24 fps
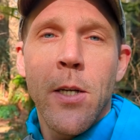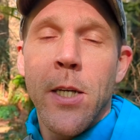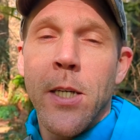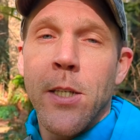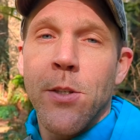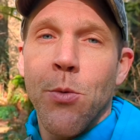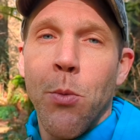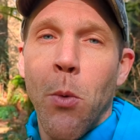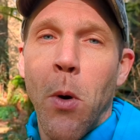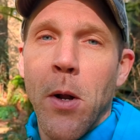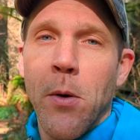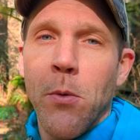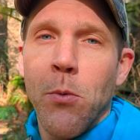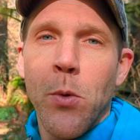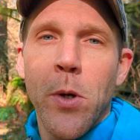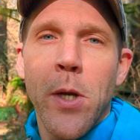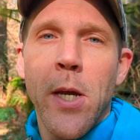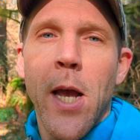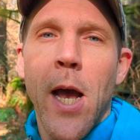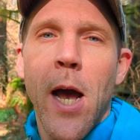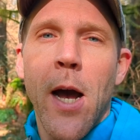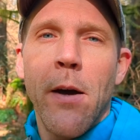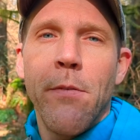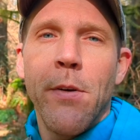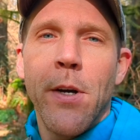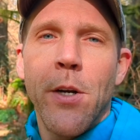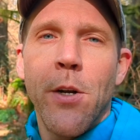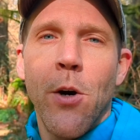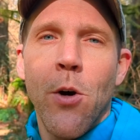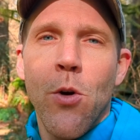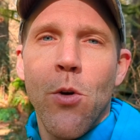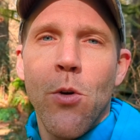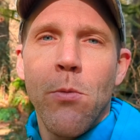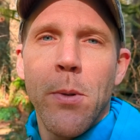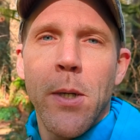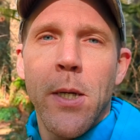It's one we have at
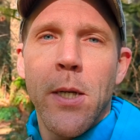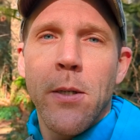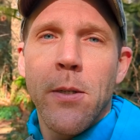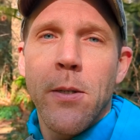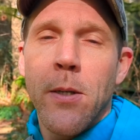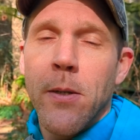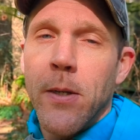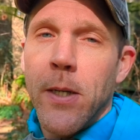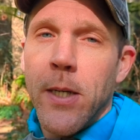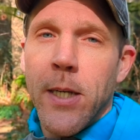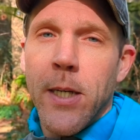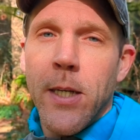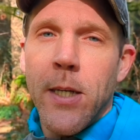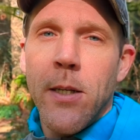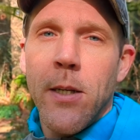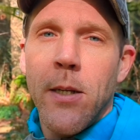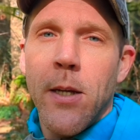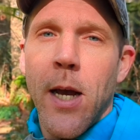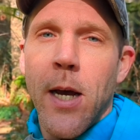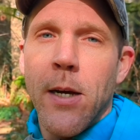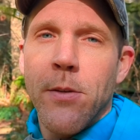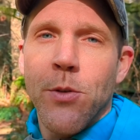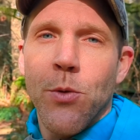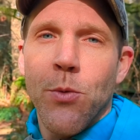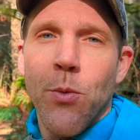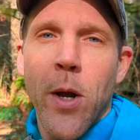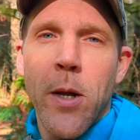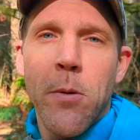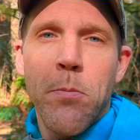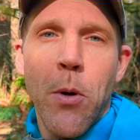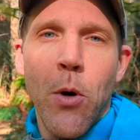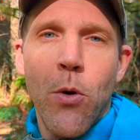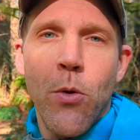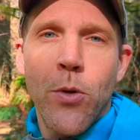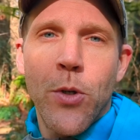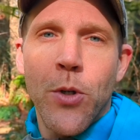home, and it has a
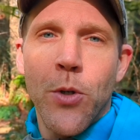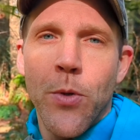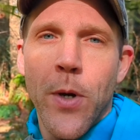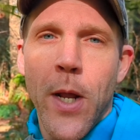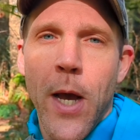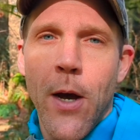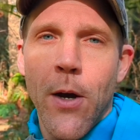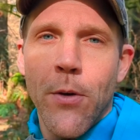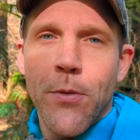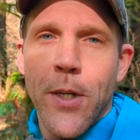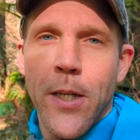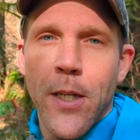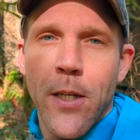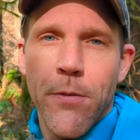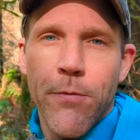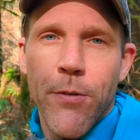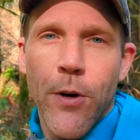red-bone coonhound in it,